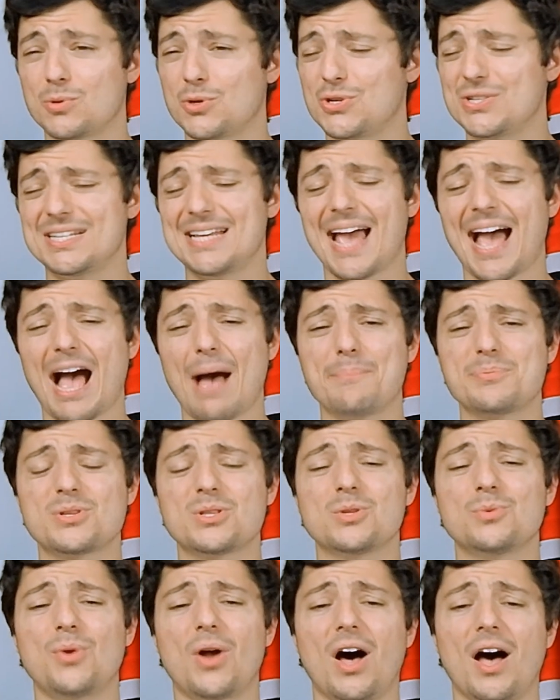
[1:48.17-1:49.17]
which is the
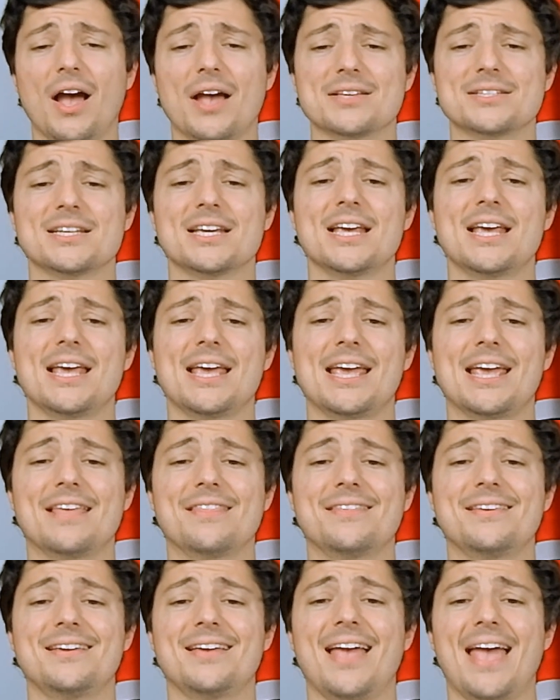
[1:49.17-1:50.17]
absolute highest
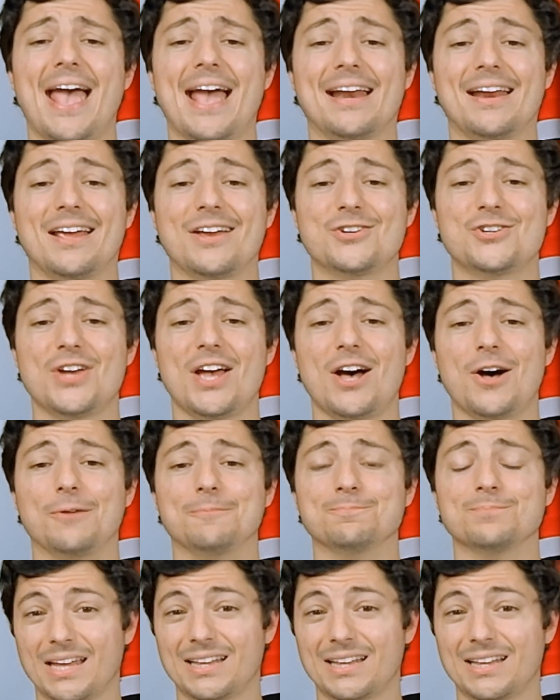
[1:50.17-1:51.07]
in the NHL.